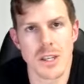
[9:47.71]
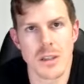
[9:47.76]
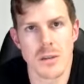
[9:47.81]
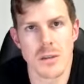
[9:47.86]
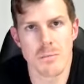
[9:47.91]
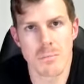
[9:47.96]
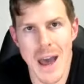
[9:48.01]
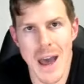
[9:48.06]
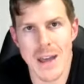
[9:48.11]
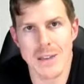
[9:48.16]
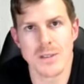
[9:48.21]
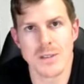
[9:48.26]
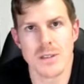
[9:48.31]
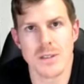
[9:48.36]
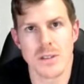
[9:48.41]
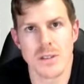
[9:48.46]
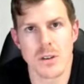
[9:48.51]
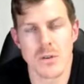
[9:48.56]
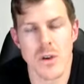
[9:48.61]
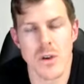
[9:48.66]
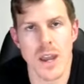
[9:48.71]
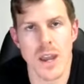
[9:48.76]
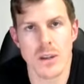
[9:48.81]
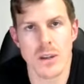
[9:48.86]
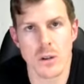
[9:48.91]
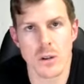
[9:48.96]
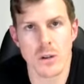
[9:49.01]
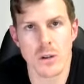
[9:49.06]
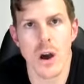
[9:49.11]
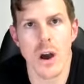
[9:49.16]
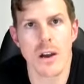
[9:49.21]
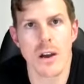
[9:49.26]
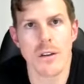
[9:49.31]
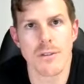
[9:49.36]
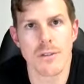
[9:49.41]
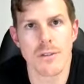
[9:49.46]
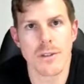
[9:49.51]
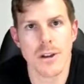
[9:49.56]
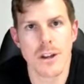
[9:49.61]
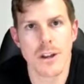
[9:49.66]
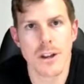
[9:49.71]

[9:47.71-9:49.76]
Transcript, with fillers: the patterns that create your life.